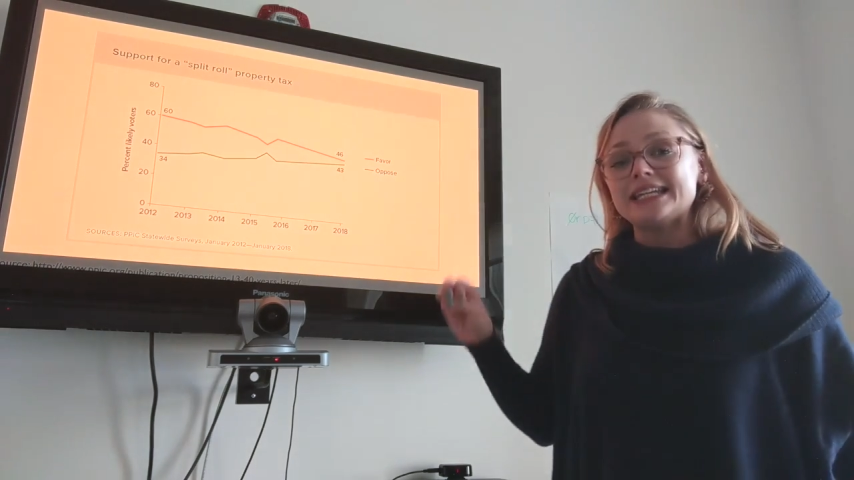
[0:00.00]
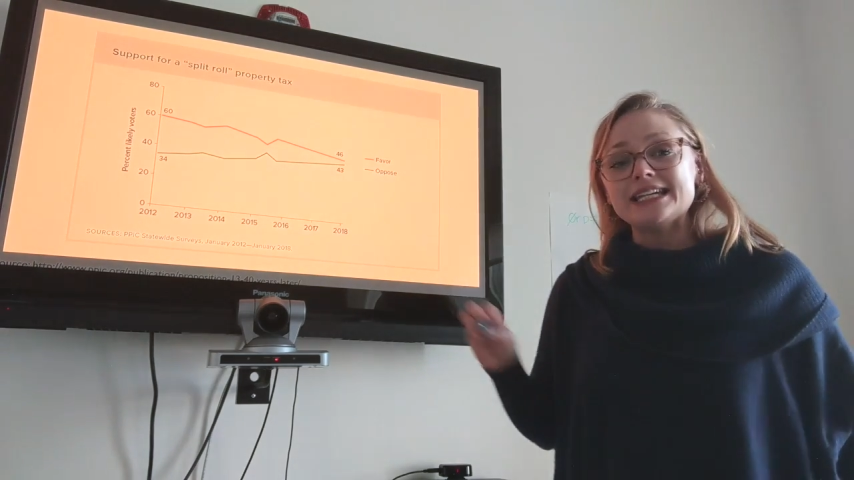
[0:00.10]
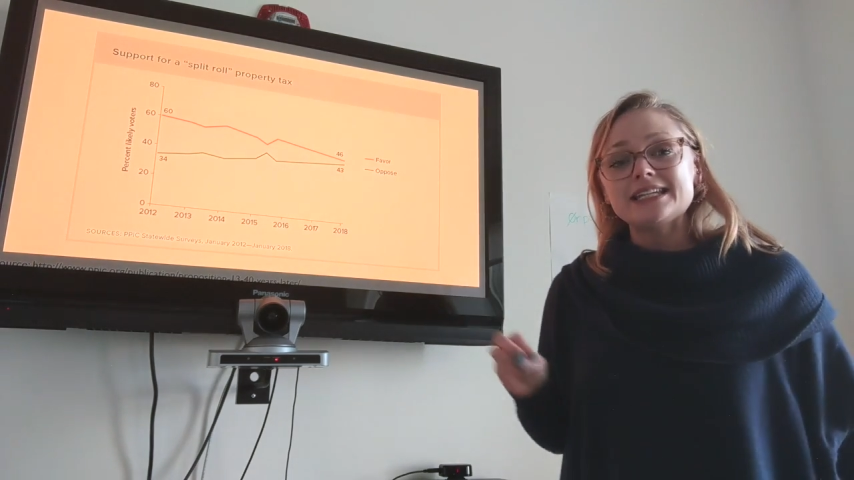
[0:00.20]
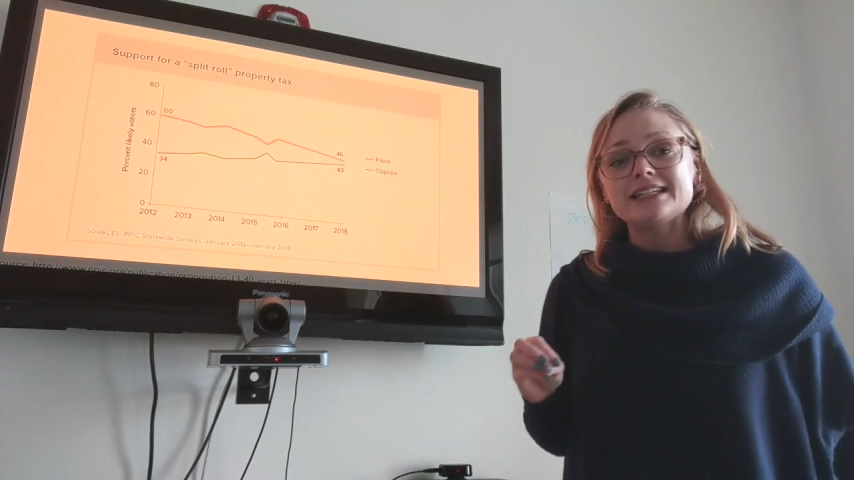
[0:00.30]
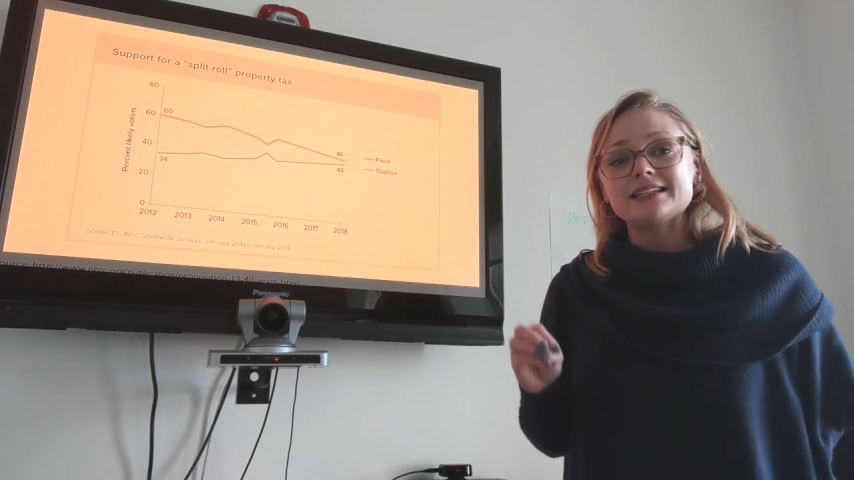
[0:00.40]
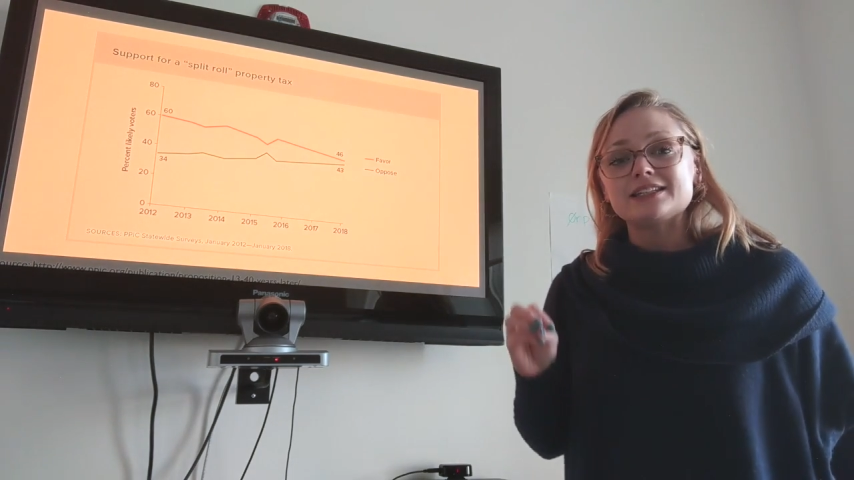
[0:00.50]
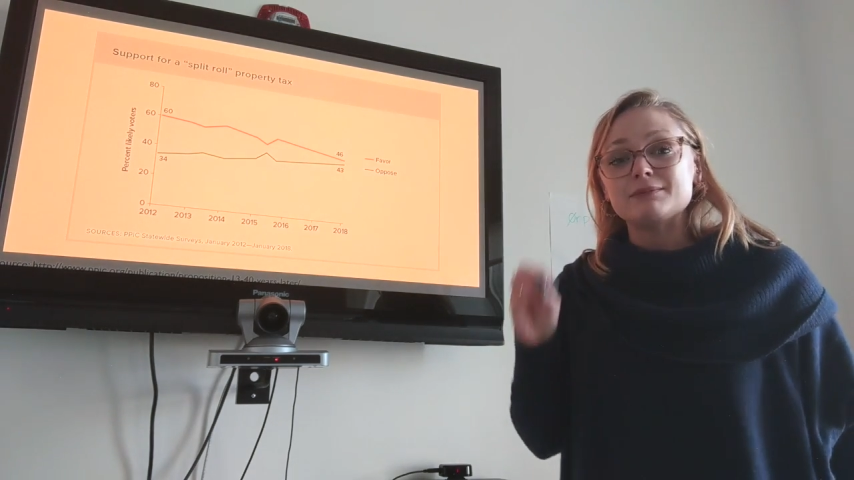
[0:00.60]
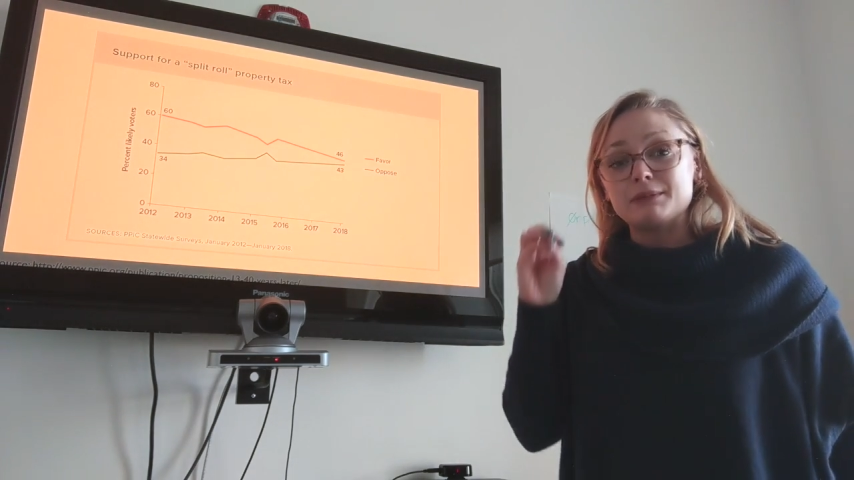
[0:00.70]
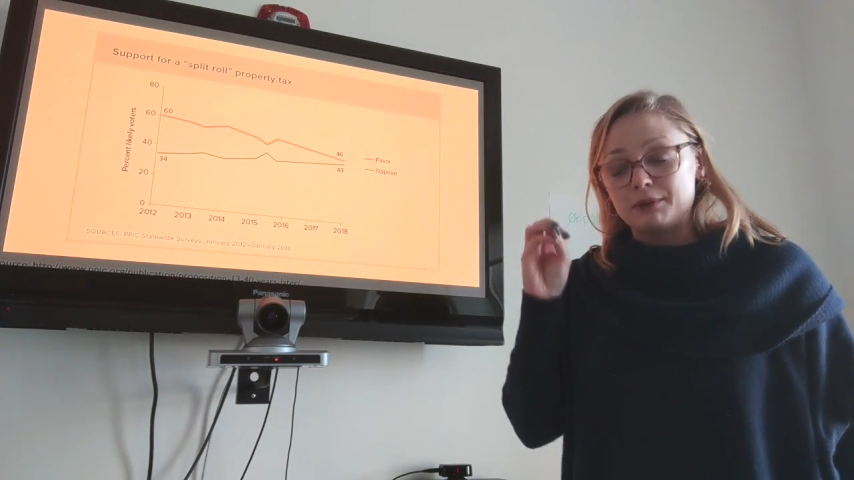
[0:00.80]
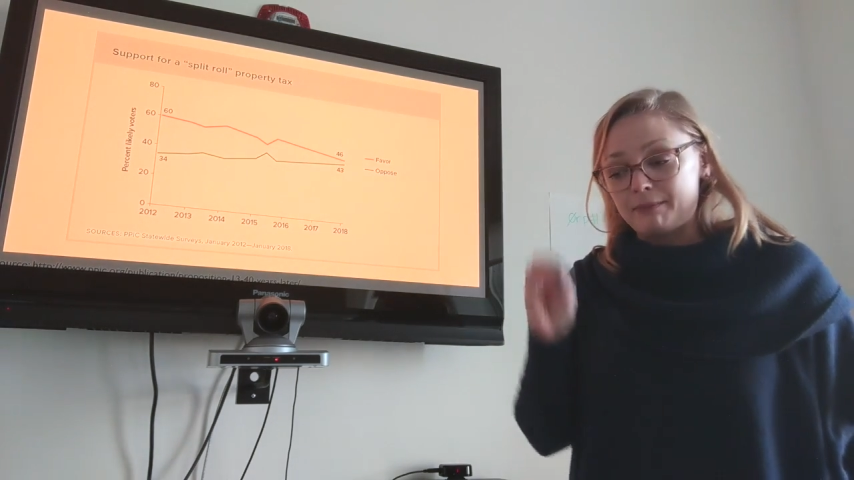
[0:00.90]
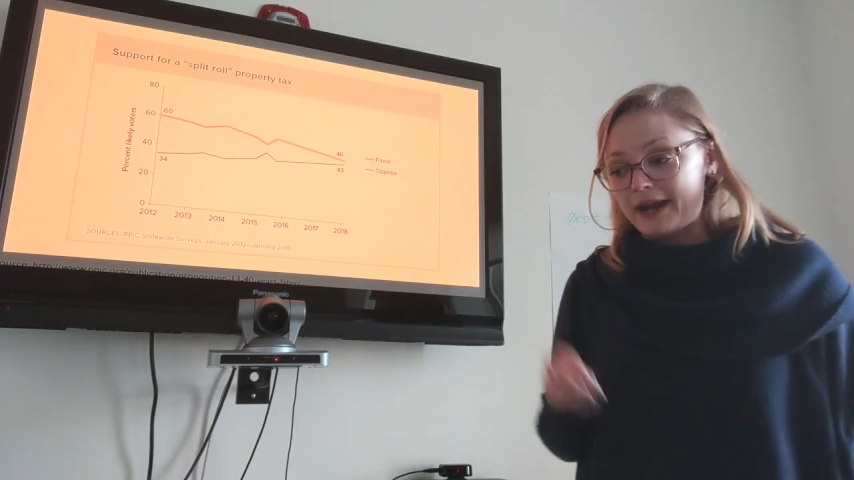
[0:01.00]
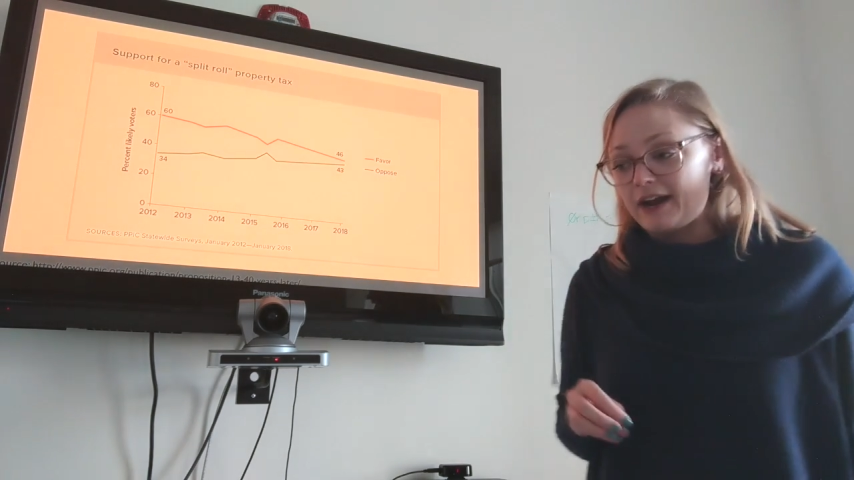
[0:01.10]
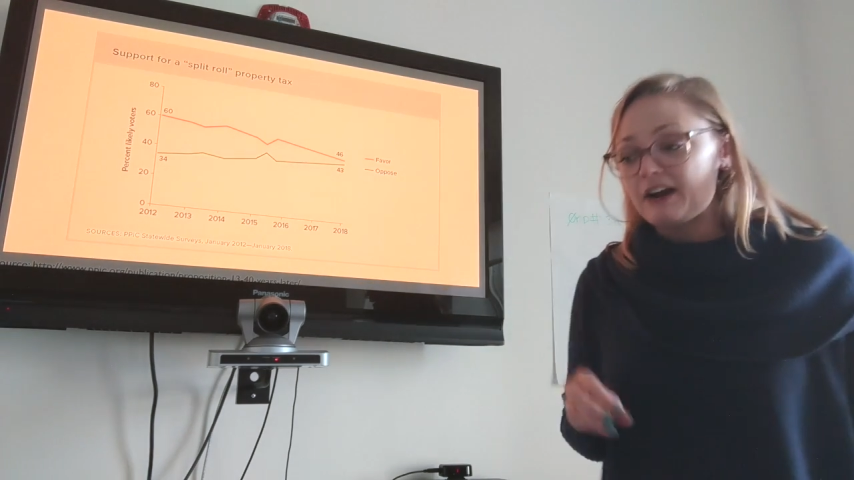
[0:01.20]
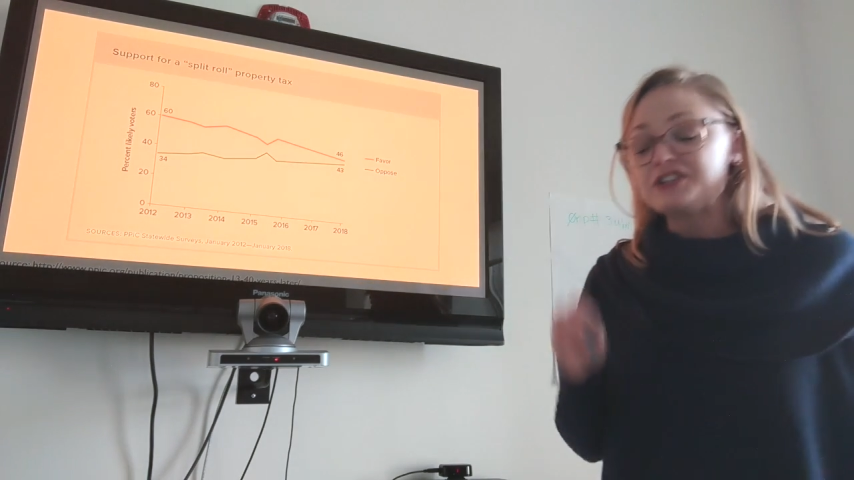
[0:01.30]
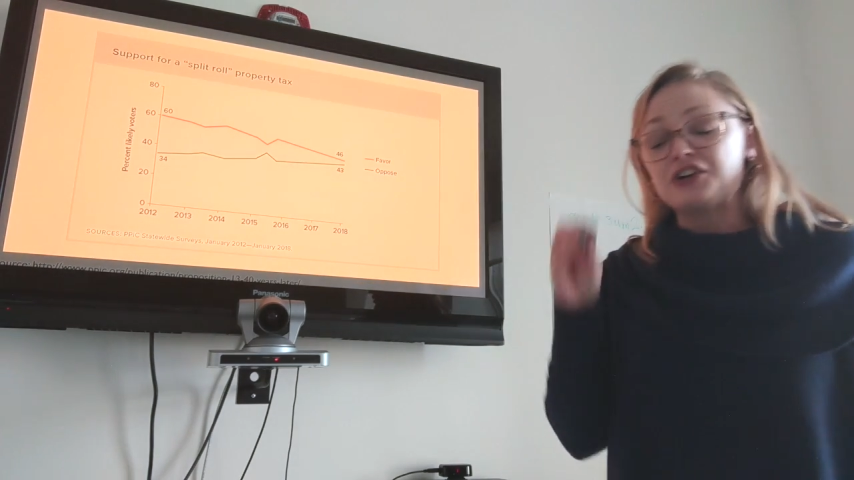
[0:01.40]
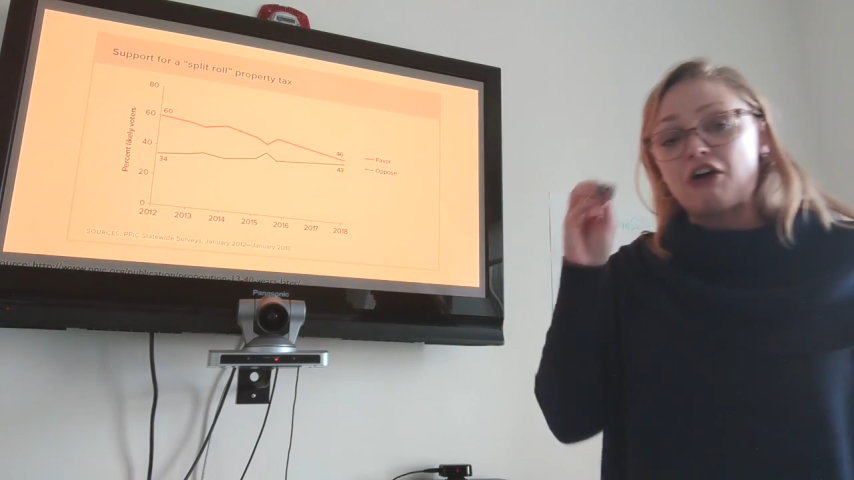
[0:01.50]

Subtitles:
need to be prepared to